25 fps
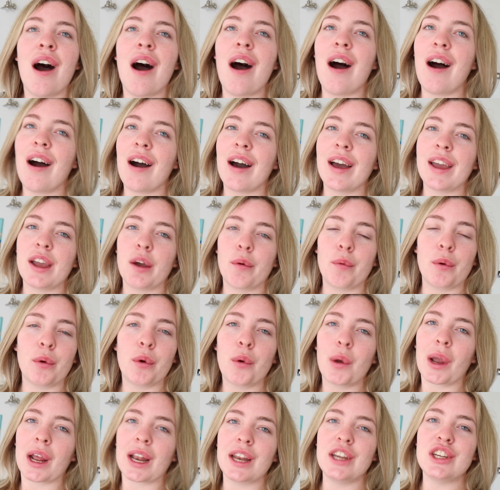I will
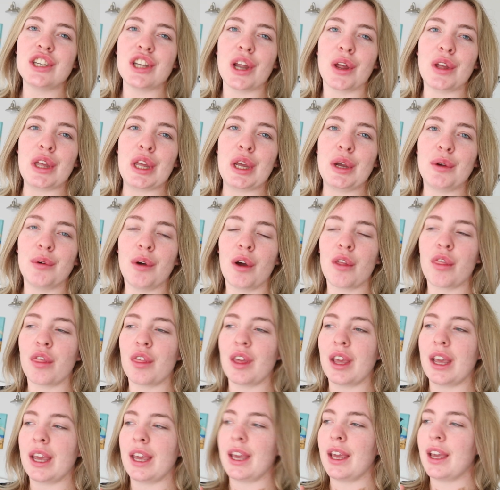quickly show you
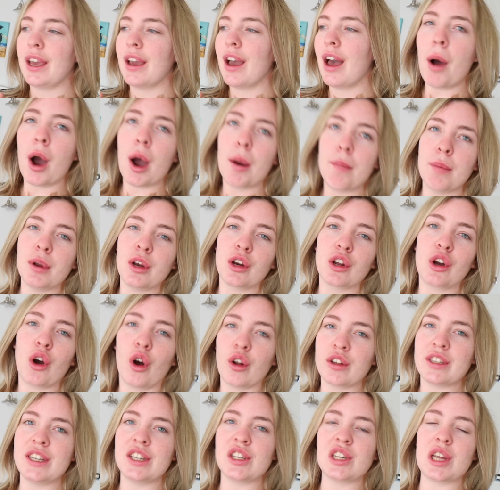the apartment
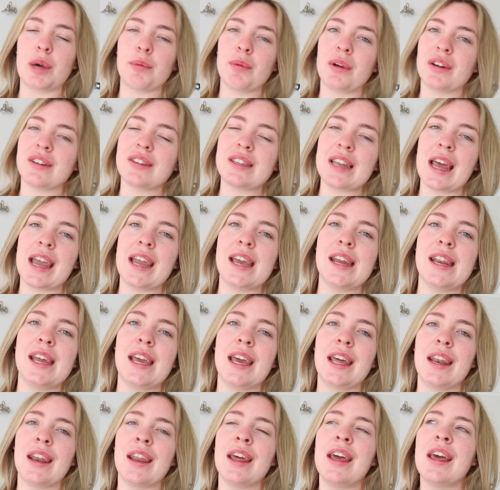cottage that we're staying
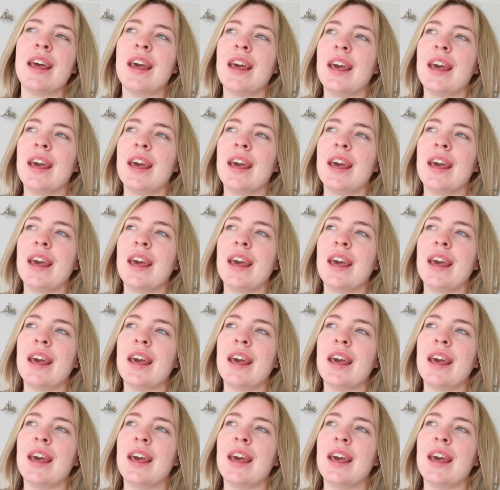in.